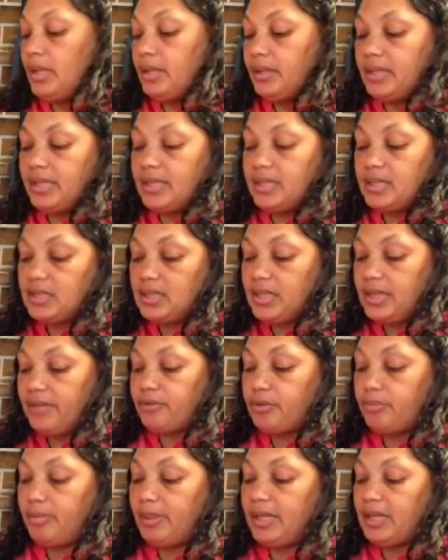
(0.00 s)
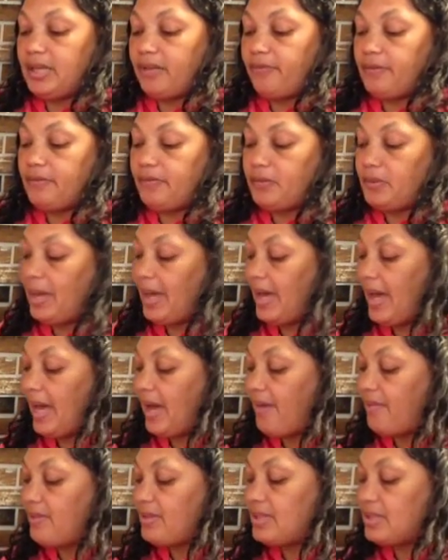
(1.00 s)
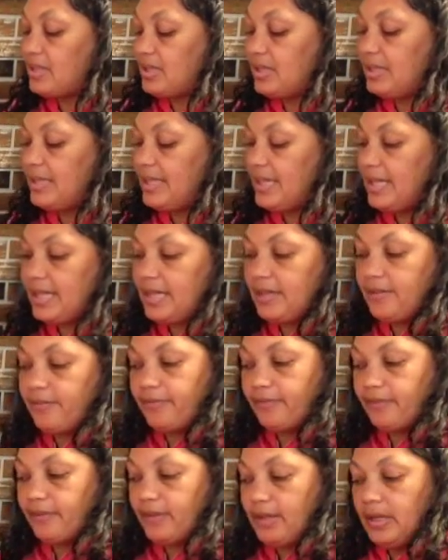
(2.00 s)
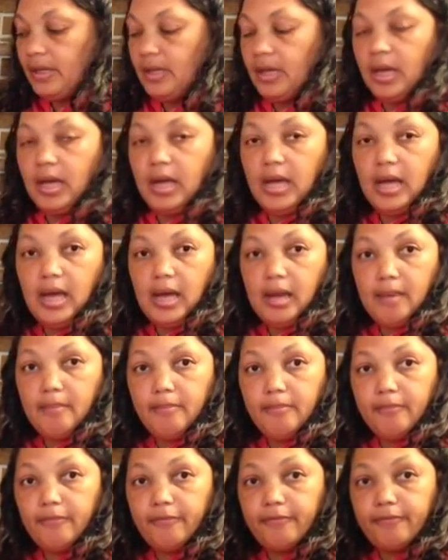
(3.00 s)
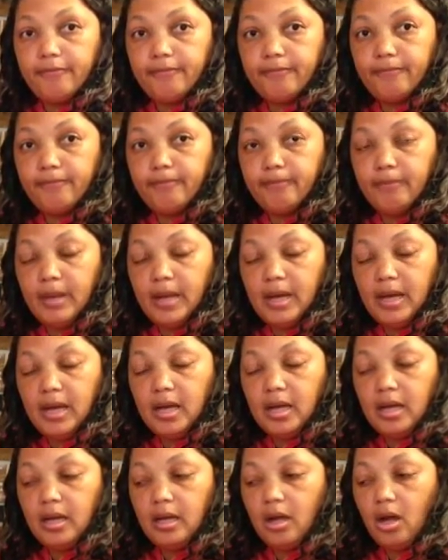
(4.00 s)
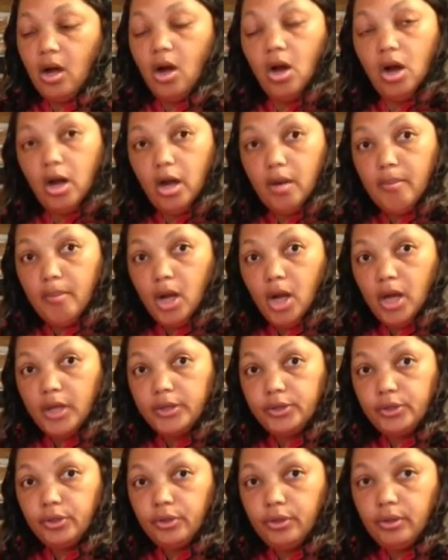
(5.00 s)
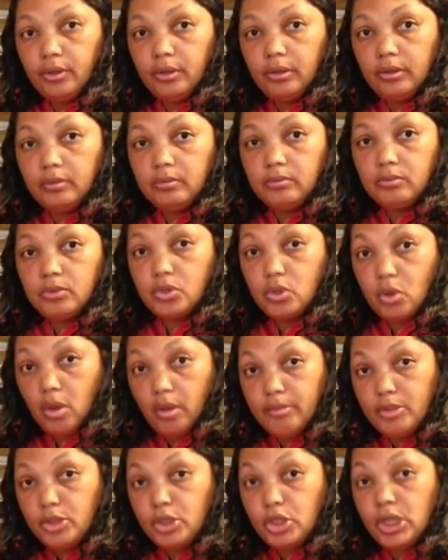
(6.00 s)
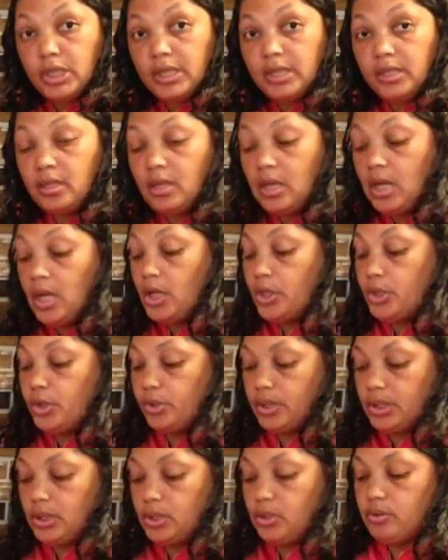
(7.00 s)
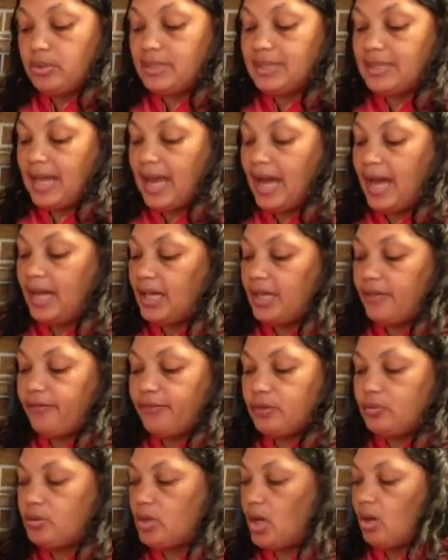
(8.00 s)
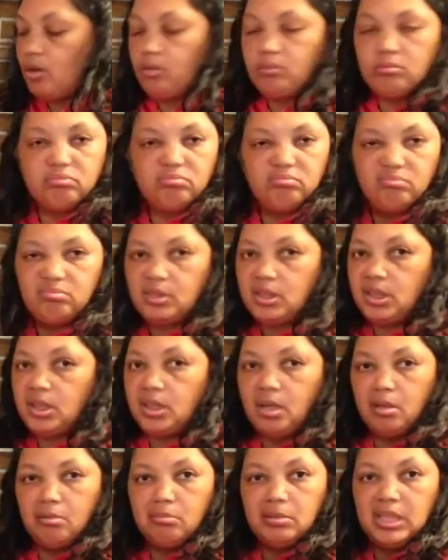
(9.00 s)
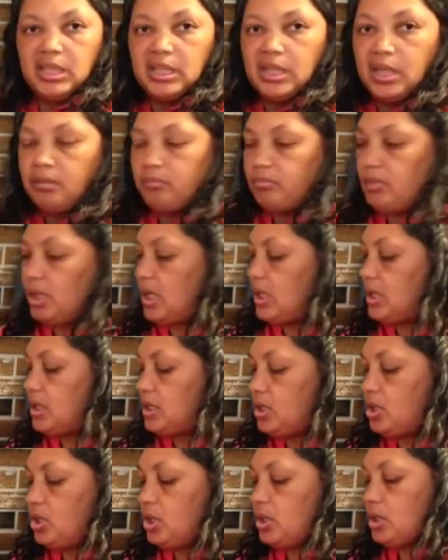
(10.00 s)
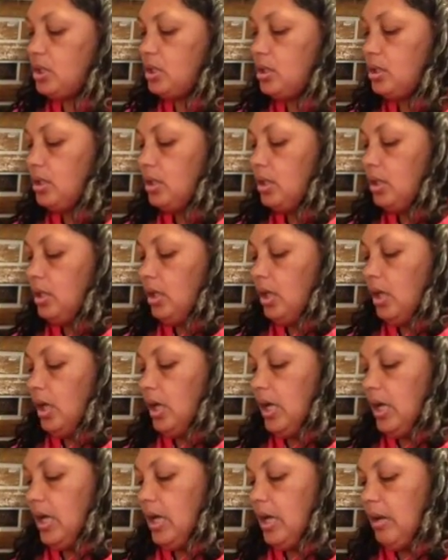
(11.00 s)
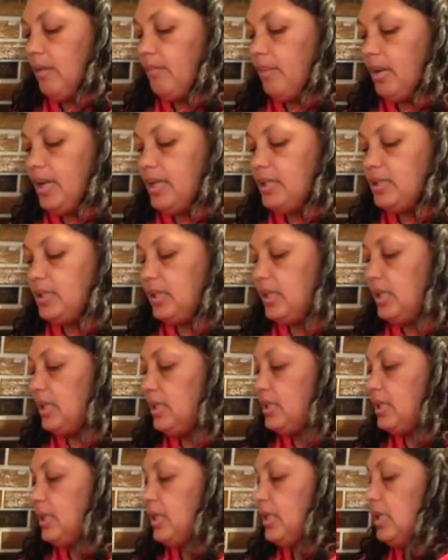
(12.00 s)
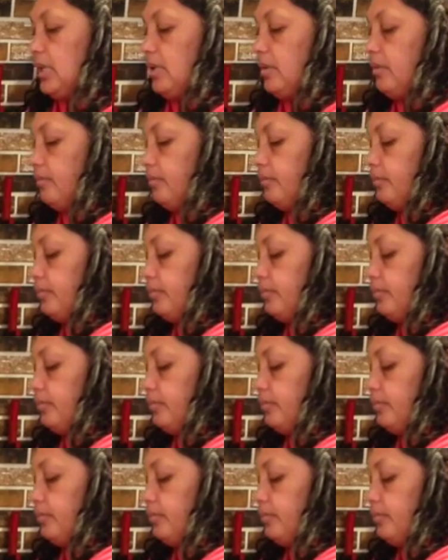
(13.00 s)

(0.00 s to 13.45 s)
these sleeves are big enough. If you have a sleeve arm on your sewing machine, you can use that. If you don't, you don't need it. It's just as easy